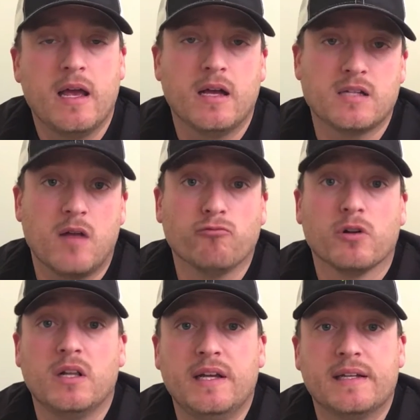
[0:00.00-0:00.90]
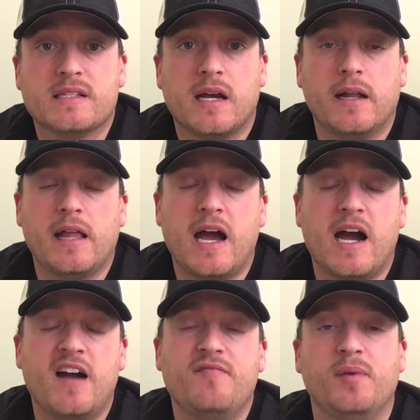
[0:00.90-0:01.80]
As I'm really excited,
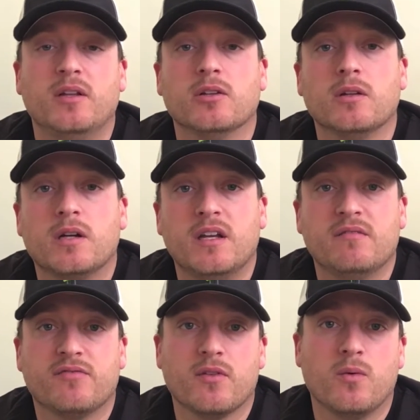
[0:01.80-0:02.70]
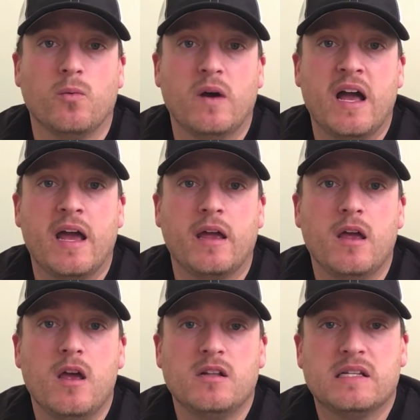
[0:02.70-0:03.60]
I've been looking for the way
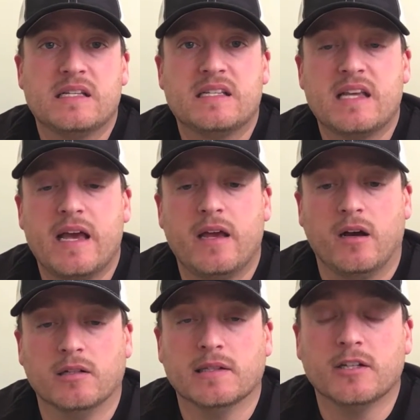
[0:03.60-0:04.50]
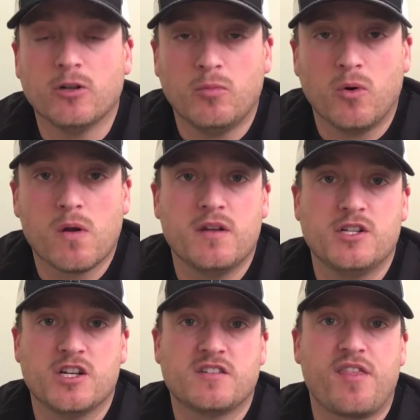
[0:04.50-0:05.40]
to say a little more than
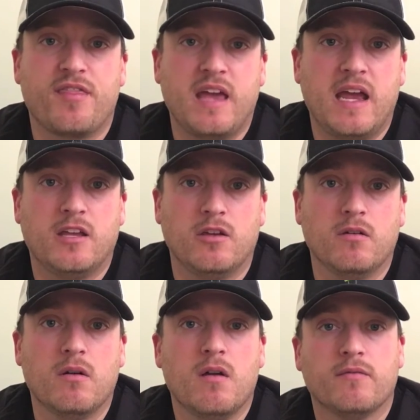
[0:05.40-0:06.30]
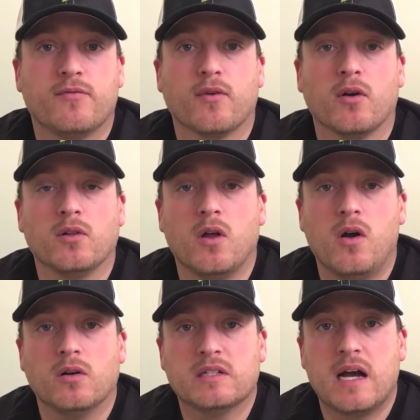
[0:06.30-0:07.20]
just thank you for a
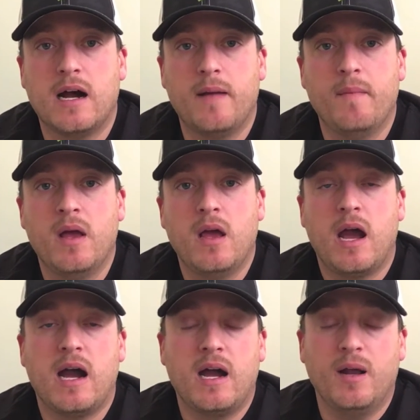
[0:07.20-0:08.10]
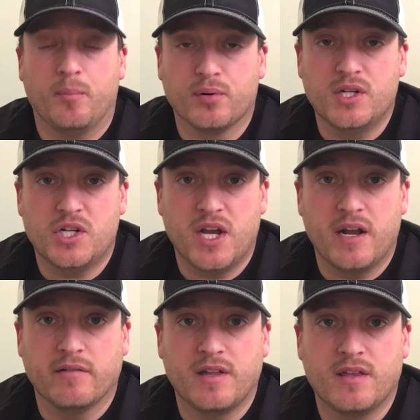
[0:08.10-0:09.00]
long time. I appreciate
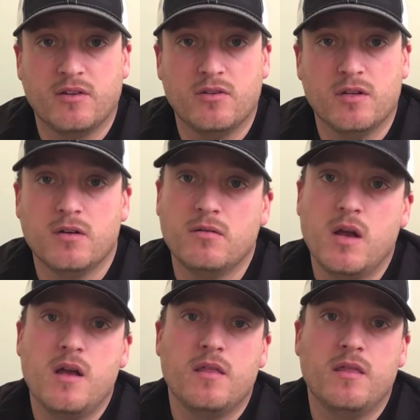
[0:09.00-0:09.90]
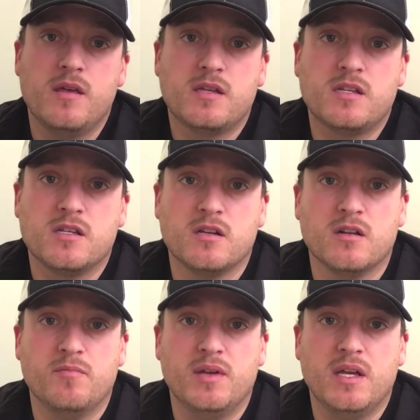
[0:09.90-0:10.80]
everything you do. This is going
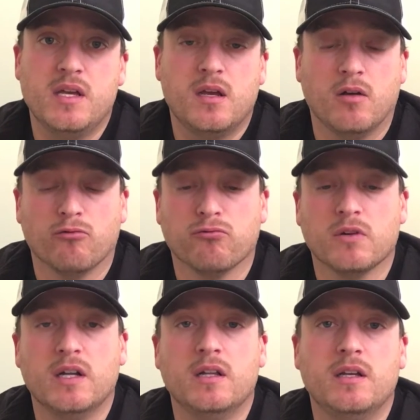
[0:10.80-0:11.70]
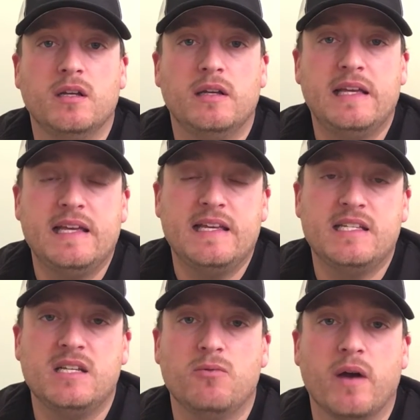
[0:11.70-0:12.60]
to be a really
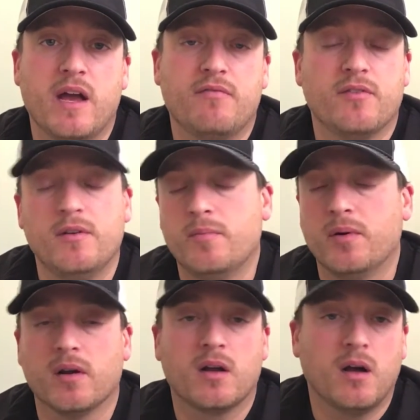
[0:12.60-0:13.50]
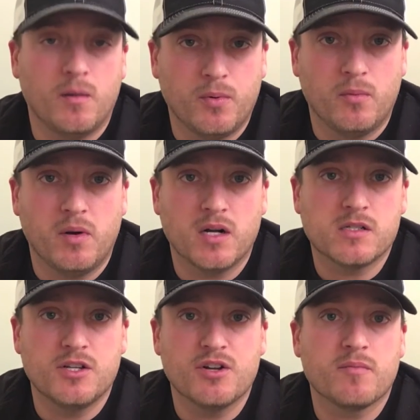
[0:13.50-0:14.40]
easy way for you to put a couple
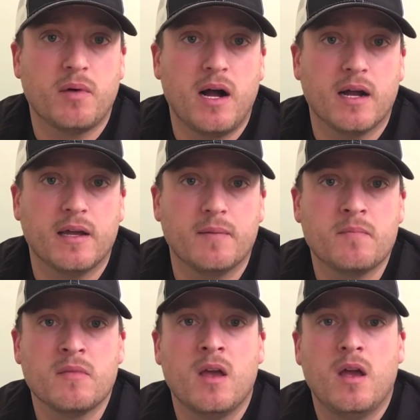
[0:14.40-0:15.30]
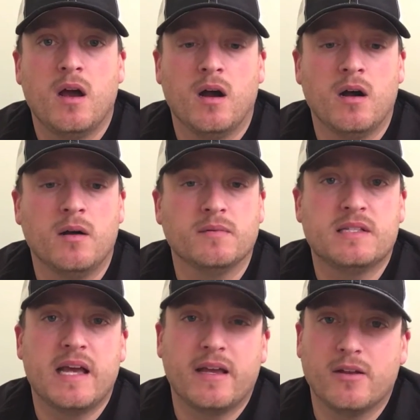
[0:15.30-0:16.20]
bucks in your pocket, um,
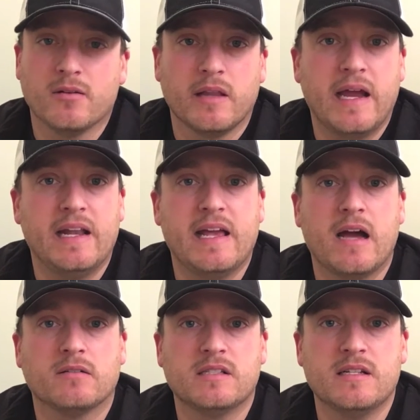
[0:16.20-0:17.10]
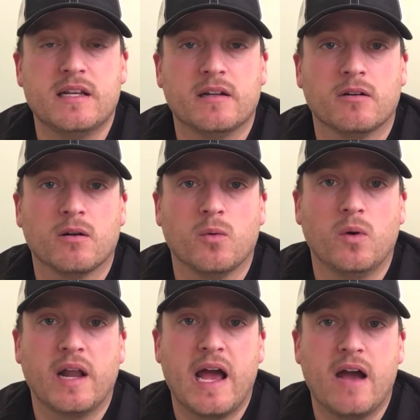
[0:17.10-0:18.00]
take your lady out to dinner or
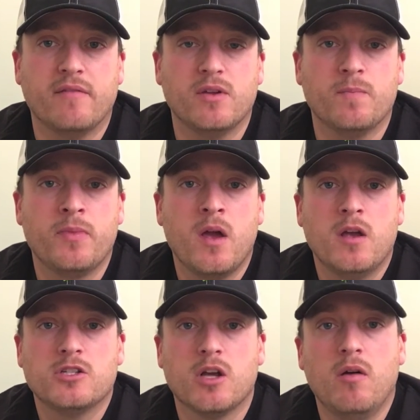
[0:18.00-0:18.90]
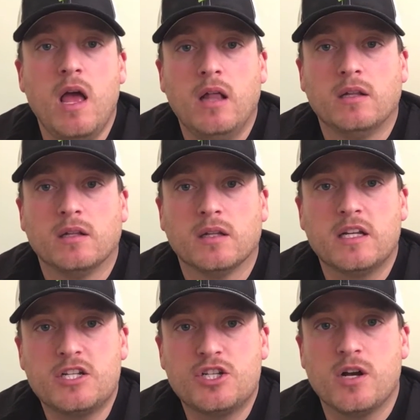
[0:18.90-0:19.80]
what have you. So
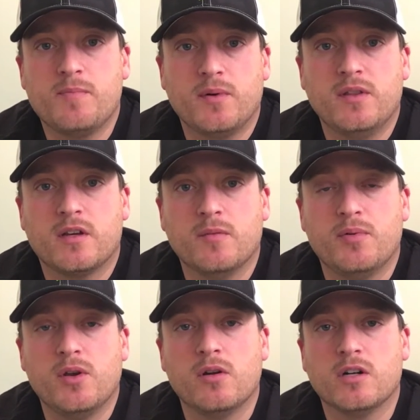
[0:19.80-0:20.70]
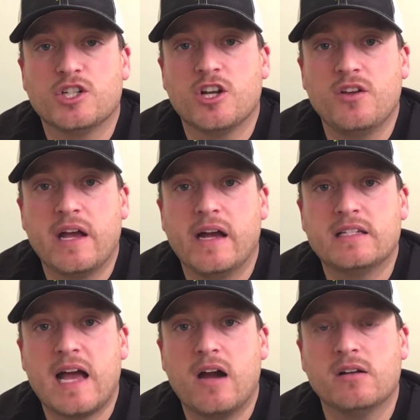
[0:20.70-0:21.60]
let's jump on the computer and show you guys
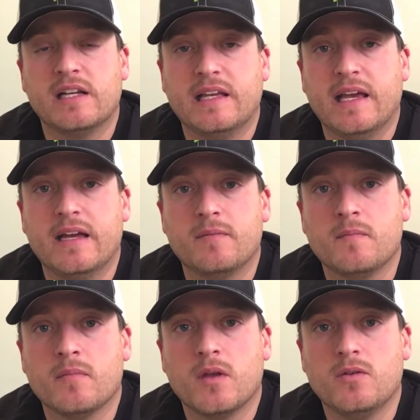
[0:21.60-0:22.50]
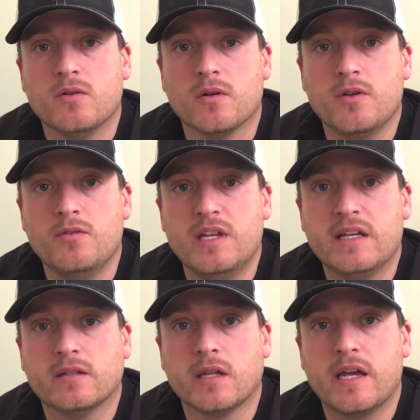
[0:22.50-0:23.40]
how to get your
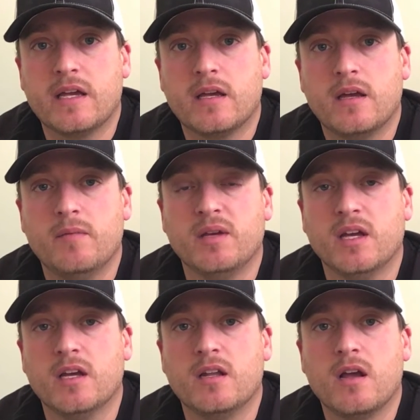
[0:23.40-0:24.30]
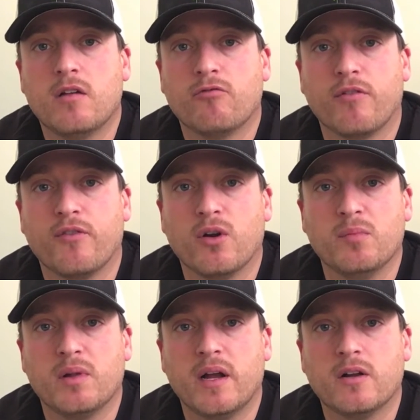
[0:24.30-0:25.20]
unique link and begin referring
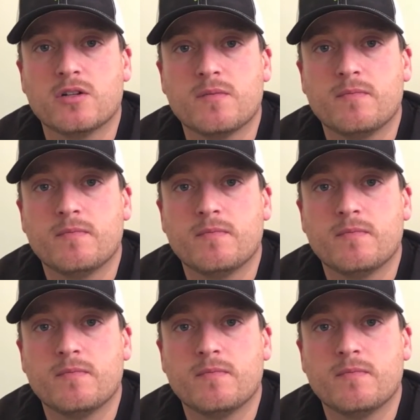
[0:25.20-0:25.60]
players.